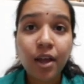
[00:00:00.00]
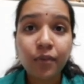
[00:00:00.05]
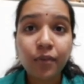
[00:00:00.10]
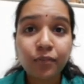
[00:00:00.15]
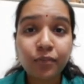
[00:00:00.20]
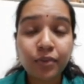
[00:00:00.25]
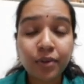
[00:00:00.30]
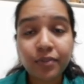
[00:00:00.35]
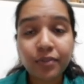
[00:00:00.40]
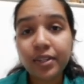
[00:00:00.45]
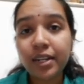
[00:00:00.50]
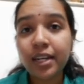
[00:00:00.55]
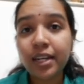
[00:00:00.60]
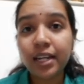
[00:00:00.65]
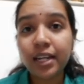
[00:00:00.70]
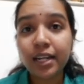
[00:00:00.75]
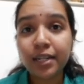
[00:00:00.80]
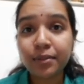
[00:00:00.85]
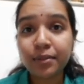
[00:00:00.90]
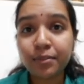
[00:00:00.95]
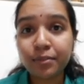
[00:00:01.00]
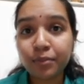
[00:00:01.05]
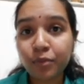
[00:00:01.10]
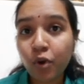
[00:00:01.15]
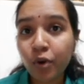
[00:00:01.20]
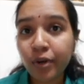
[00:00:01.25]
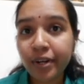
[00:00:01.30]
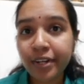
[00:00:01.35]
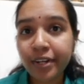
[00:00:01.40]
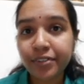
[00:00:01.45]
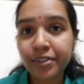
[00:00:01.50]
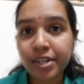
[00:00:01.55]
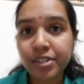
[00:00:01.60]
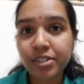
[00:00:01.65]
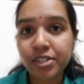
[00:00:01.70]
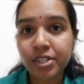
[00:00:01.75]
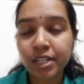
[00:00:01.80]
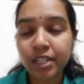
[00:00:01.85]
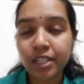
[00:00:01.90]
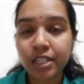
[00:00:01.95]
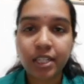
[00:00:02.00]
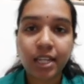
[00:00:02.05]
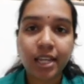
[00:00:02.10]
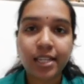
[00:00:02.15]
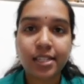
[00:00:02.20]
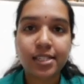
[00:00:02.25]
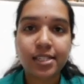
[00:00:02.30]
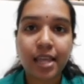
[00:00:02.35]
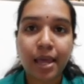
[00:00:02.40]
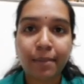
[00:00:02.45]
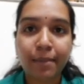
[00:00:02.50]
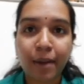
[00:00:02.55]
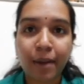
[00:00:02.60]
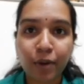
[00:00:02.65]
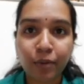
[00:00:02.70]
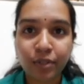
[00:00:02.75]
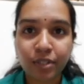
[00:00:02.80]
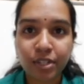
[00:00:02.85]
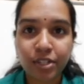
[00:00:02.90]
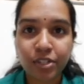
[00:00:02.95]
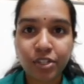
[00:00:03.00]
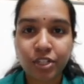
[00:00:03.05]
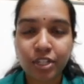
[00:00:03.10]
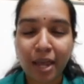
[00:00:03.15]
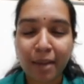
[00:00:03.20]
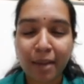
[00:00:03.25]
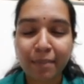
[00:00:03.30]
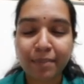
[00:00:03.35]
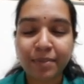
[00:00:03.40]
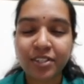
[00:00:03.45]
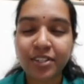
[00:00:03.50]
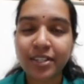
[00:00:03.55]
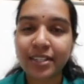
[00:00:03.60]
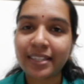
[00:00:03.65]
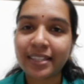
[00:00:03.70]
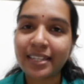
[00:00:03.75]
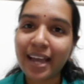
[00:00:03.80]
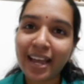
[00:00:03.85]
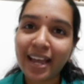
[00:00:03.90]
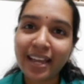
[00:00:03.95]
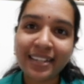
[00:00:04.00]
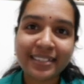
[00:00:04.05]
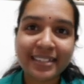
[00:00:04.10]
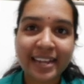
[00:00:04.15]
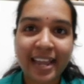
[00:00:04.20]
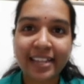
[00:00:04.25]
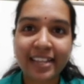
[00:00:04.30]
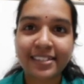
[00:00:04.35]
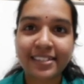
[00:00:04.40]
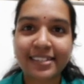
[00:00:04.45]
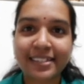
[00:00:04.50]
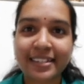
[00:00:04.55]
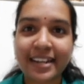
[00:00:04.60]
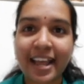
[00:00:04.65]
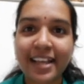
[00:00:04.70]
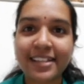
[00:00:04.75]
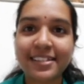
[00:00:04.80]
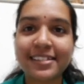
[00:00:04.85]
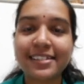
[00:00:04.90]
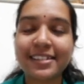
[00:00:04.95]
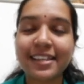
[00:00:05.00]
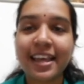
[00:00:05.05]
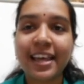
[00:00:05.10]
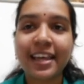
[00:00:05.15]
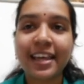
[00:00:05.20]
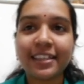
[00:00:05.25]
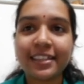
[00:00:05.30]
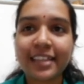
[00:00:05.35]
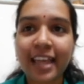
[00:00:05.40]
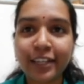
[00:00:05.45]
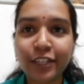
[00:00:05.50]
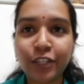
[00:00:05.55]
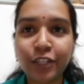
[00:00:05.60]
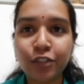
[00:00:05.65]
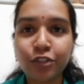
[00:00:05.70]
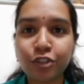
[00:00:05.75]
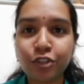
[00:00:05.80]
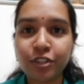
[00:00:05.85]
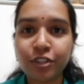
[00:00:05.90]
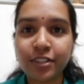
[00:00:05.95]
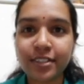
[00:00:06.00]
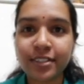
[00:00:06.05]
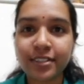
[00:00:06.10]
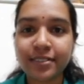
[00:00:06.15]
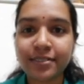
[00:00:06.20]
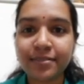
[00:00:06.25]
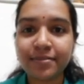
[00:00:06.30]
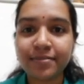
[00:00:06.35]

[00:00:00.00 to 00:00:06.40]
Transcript: We will learn more interesting things about this chapter in the next class. Thank you, children.